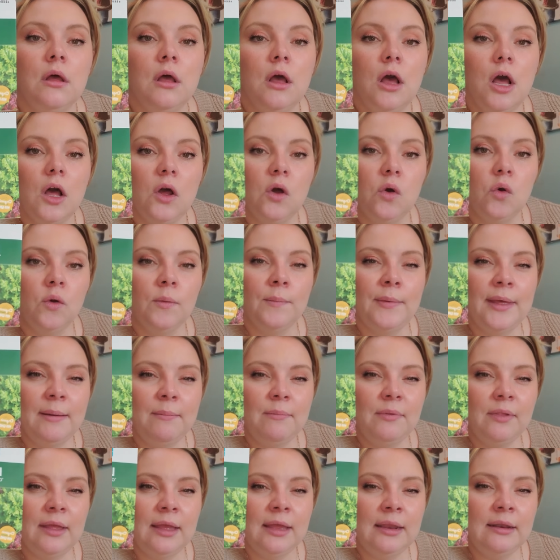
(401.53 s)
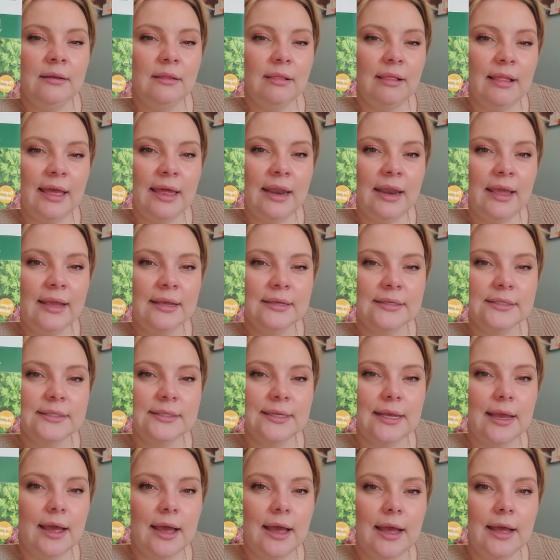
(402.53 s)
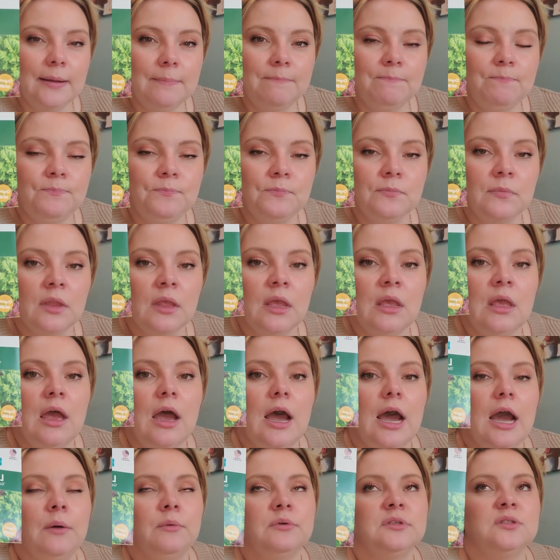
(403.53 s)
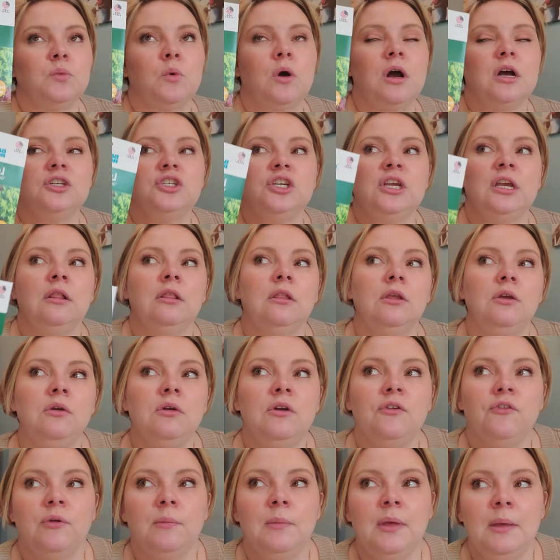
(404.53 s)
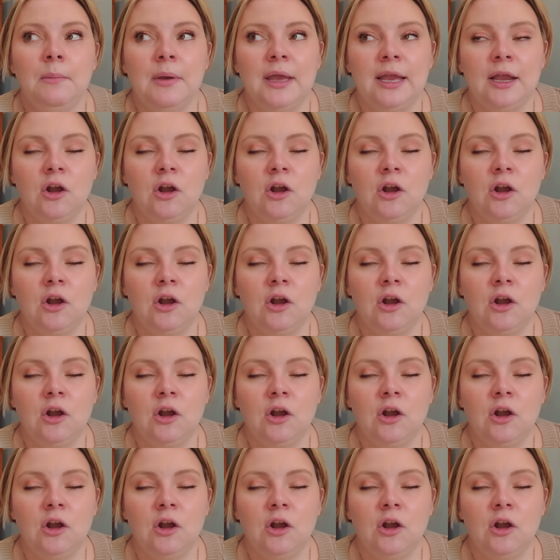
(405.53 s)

a gourmet blend lettuce. I was watching Luke from M.I.